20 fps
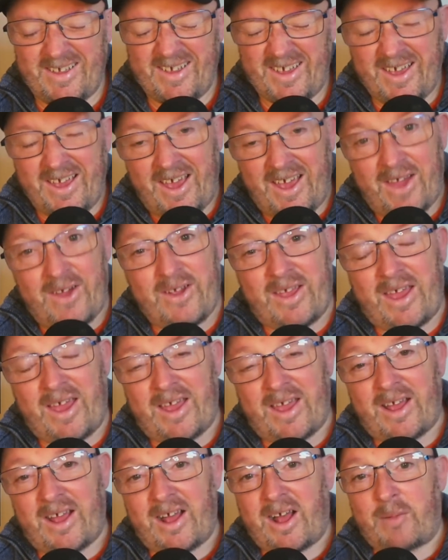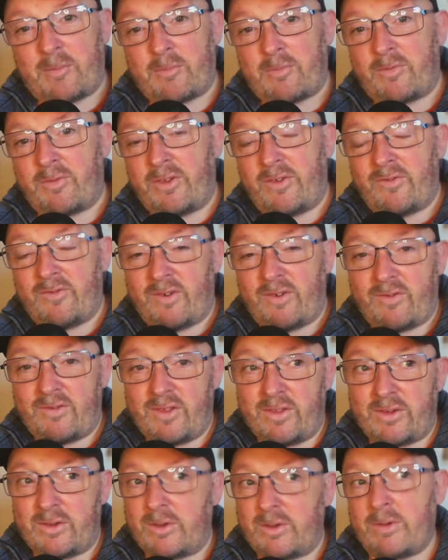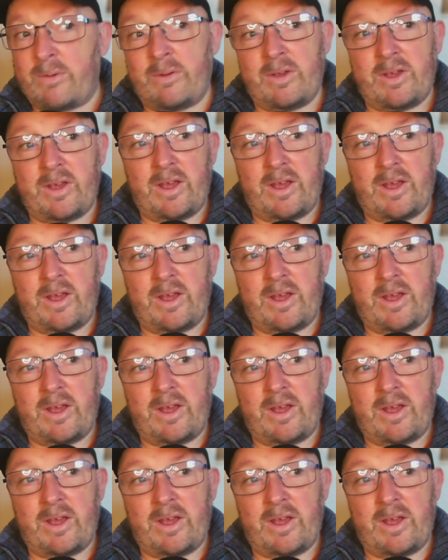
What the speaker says: Okay, I'm 52.